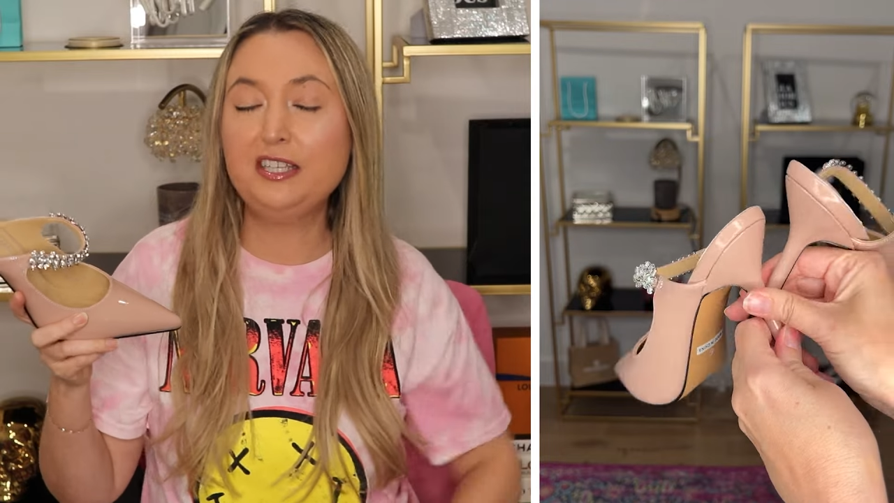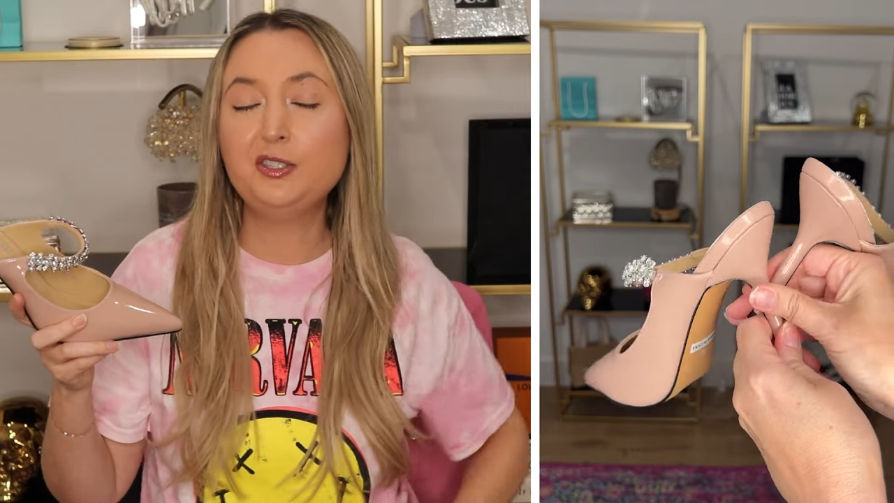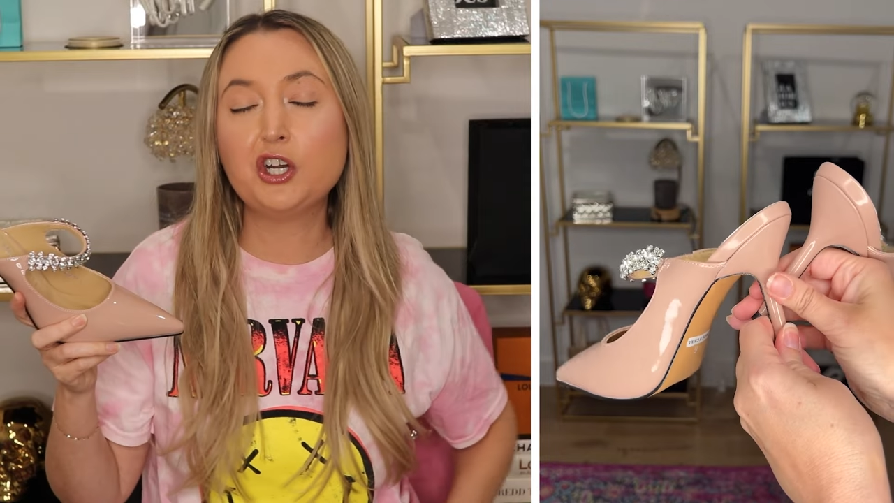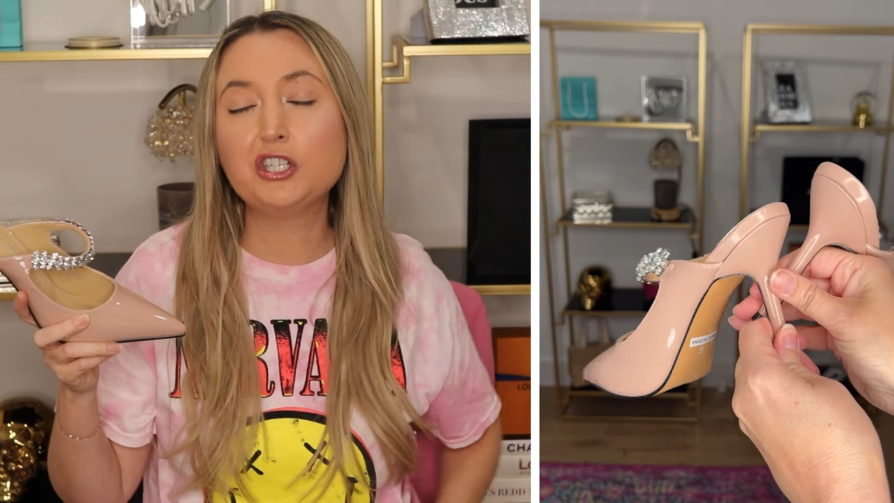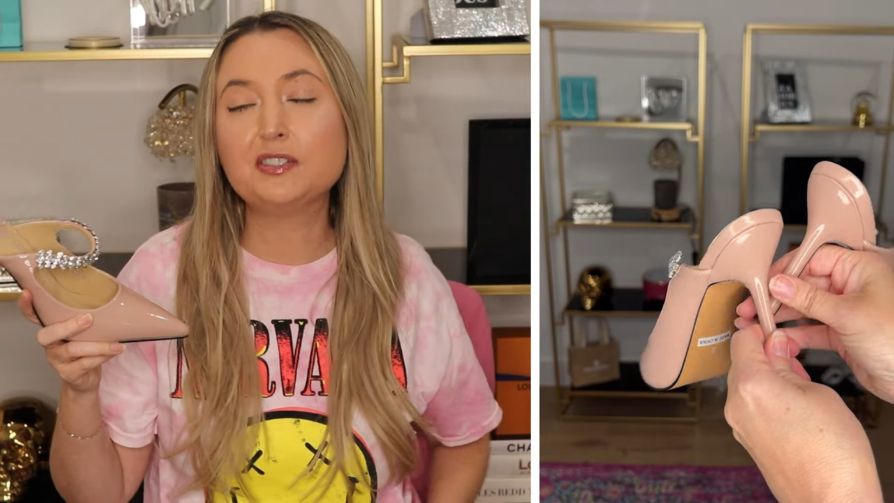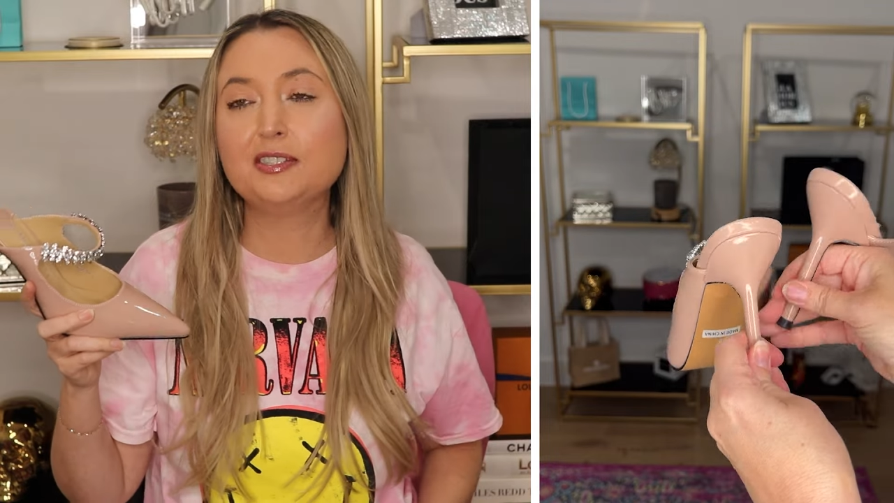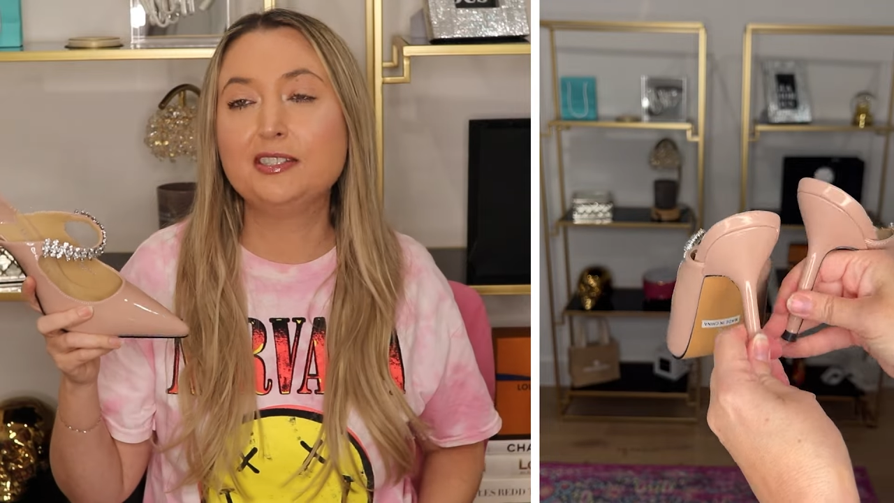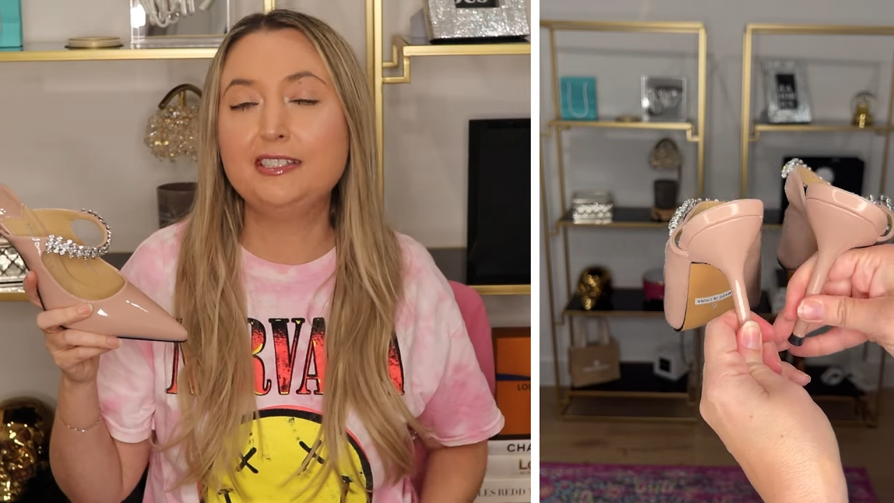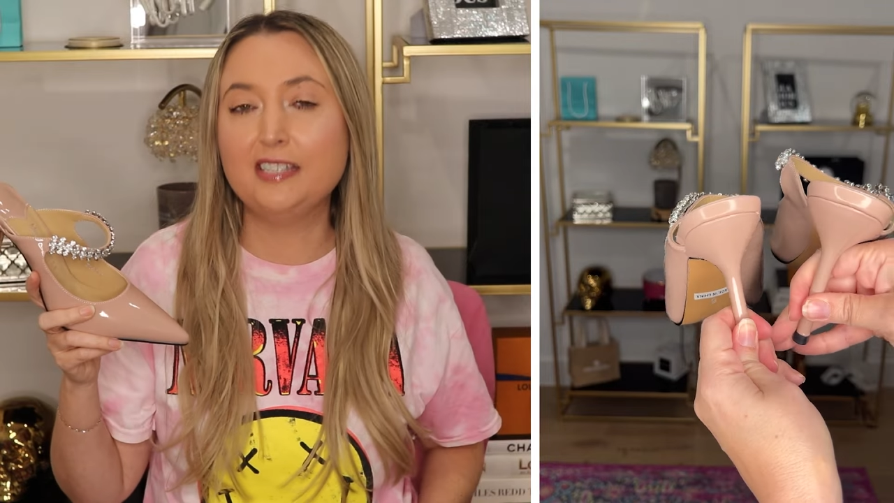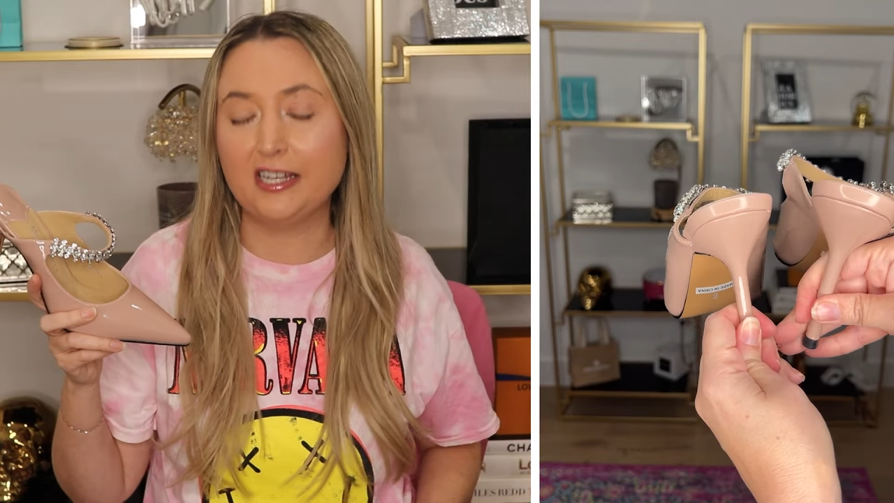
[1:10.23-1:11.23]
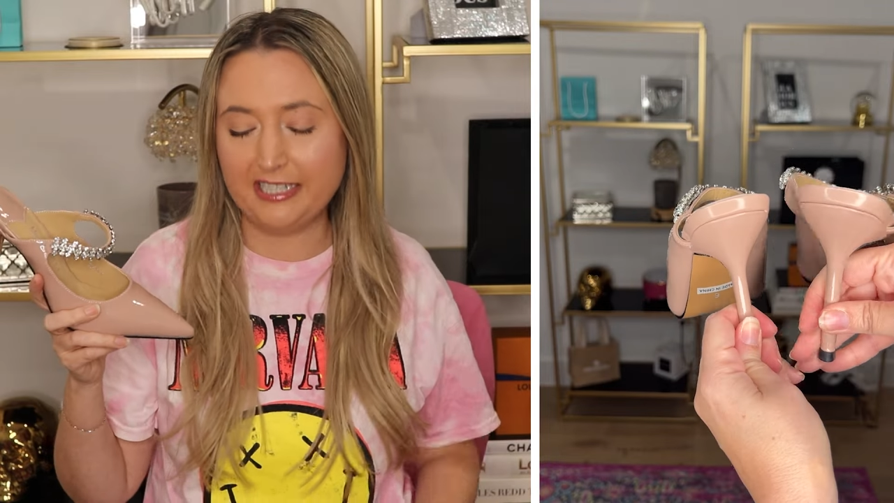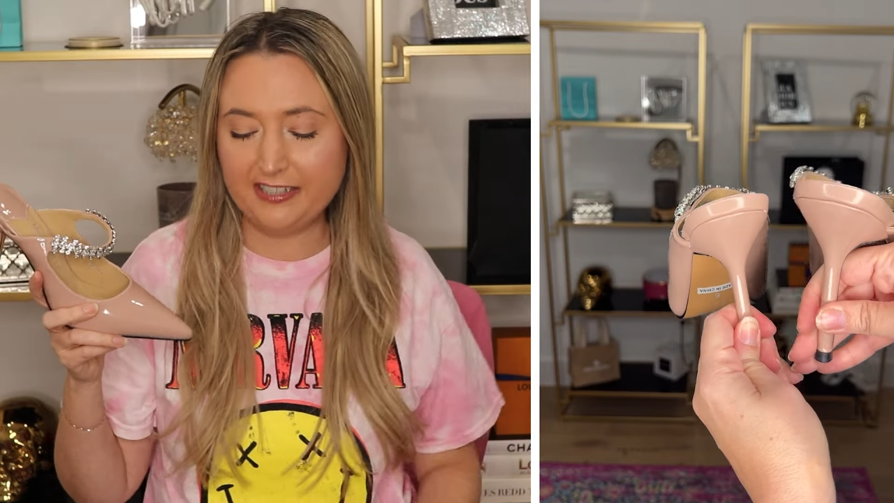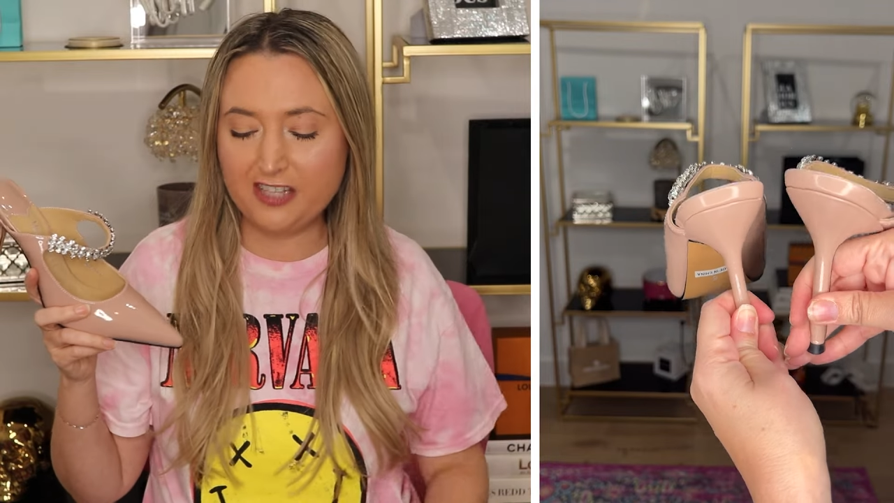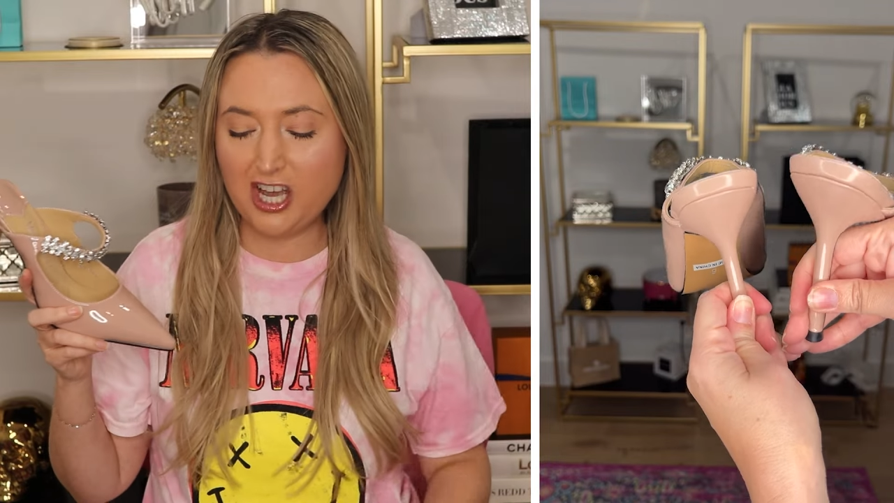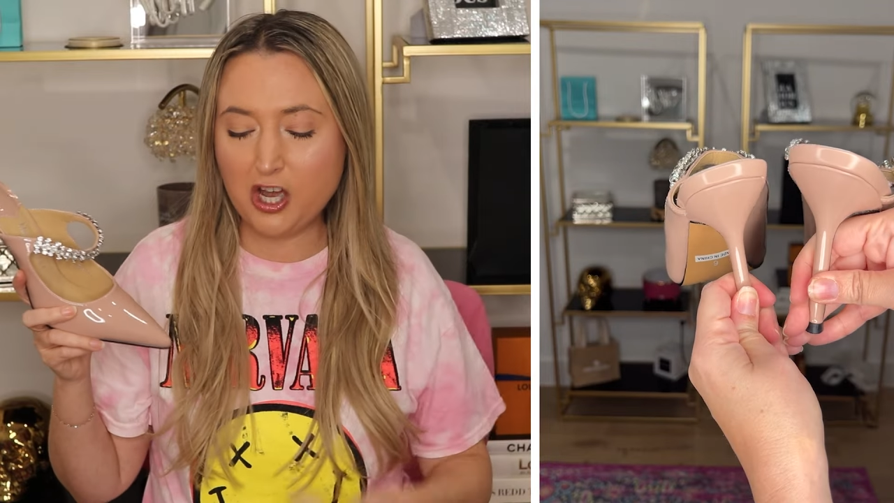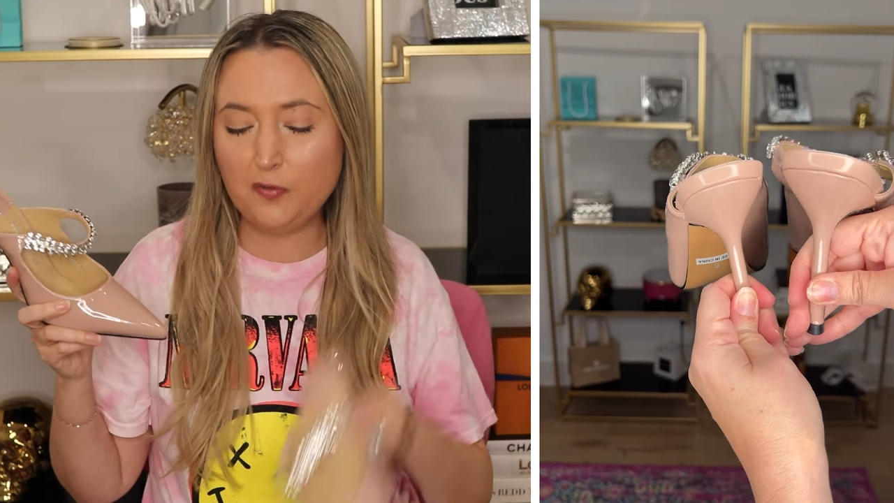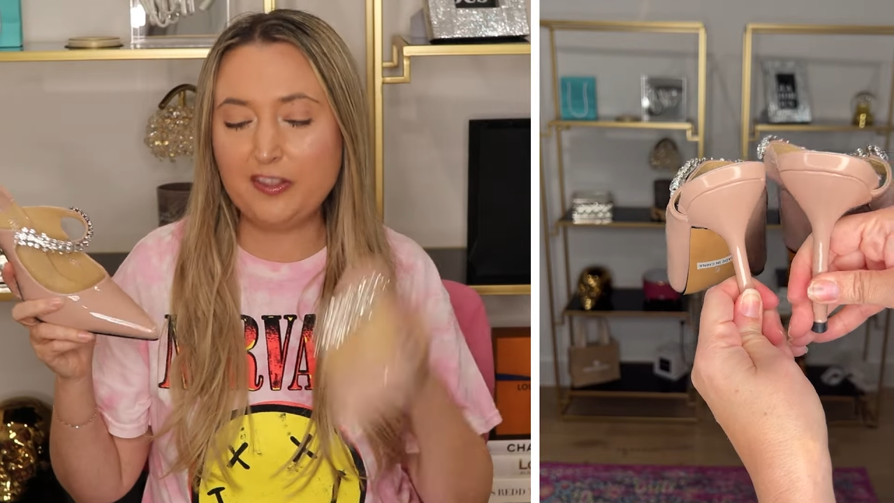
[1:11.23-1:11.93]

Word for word: These are stunning though.